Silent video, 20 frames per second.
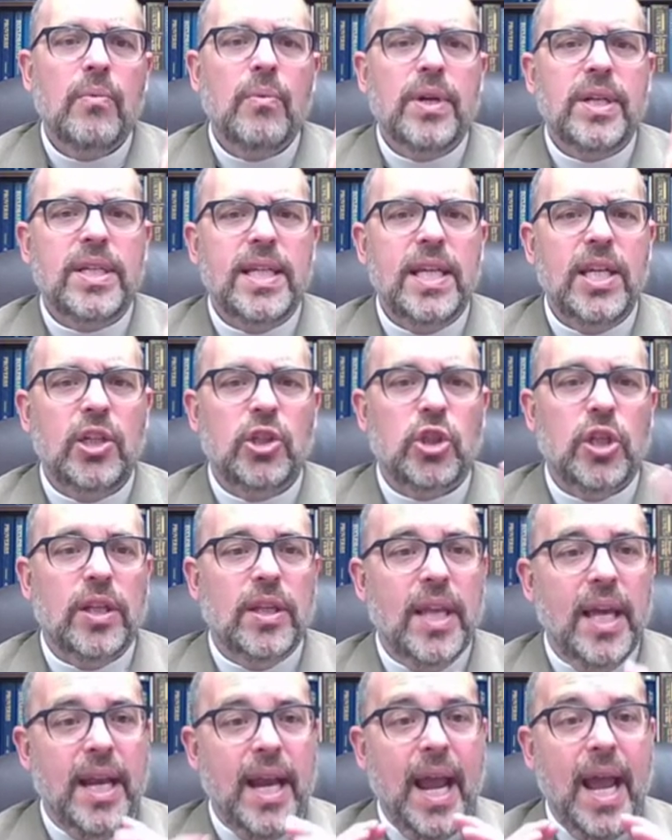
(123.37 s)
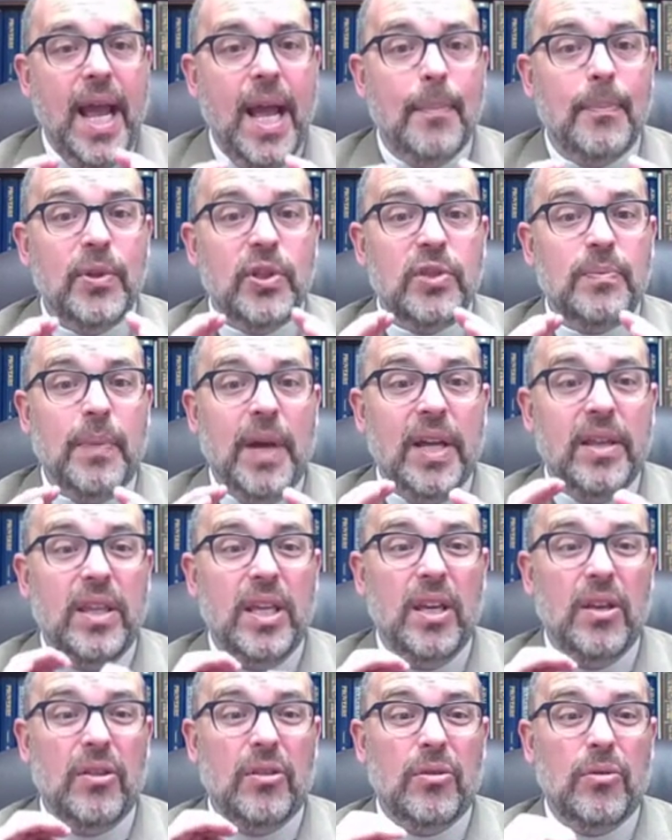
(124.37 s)
when teaching, that happens by
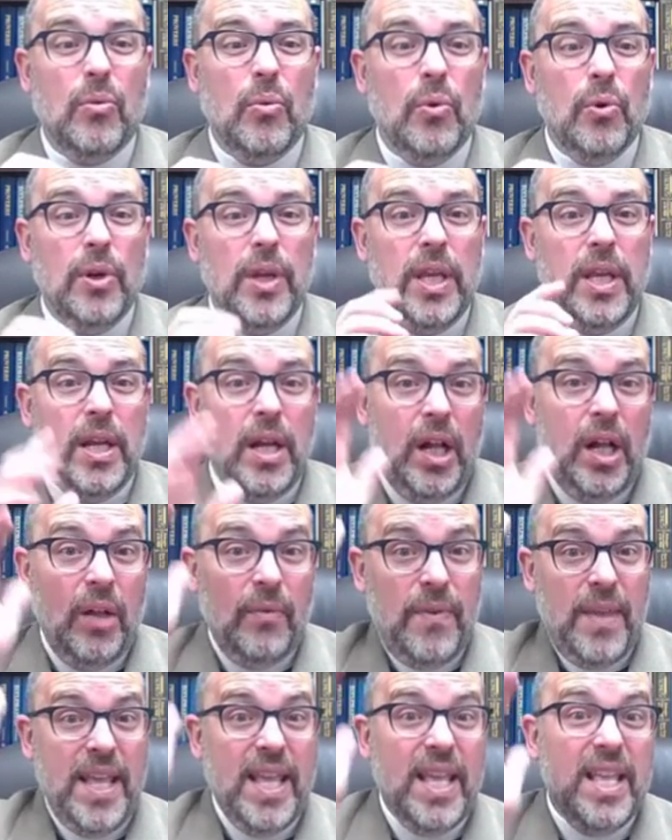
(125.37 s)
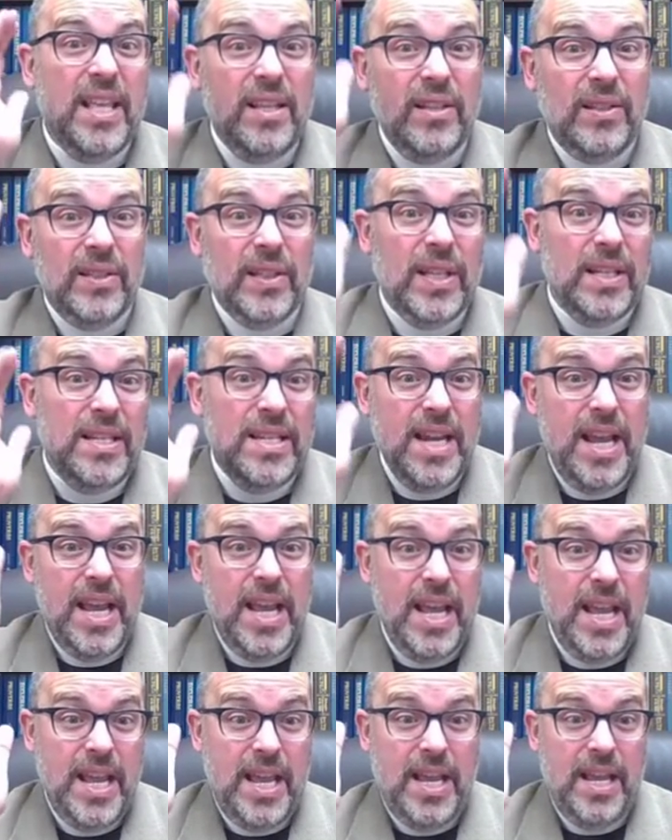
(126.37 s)
the authority of his
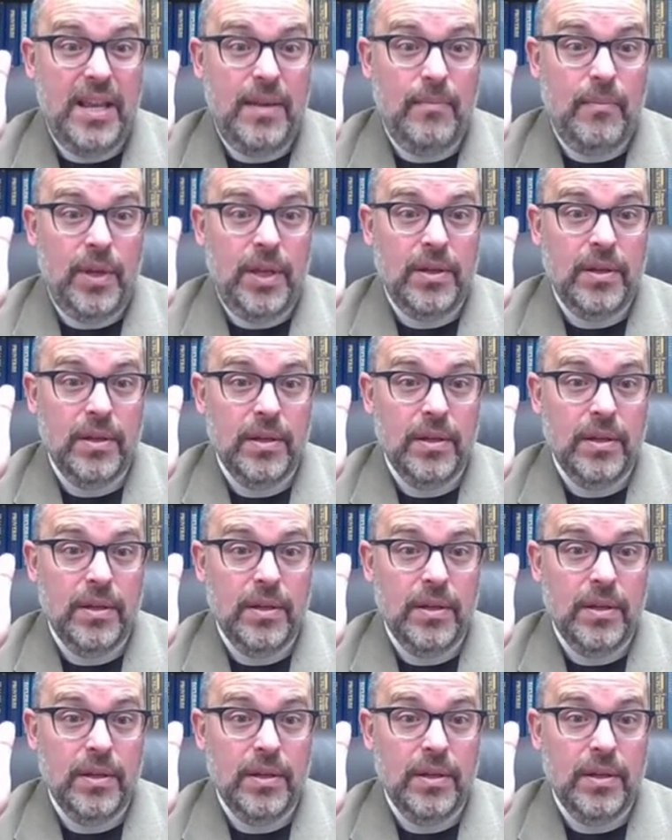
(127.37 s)
name.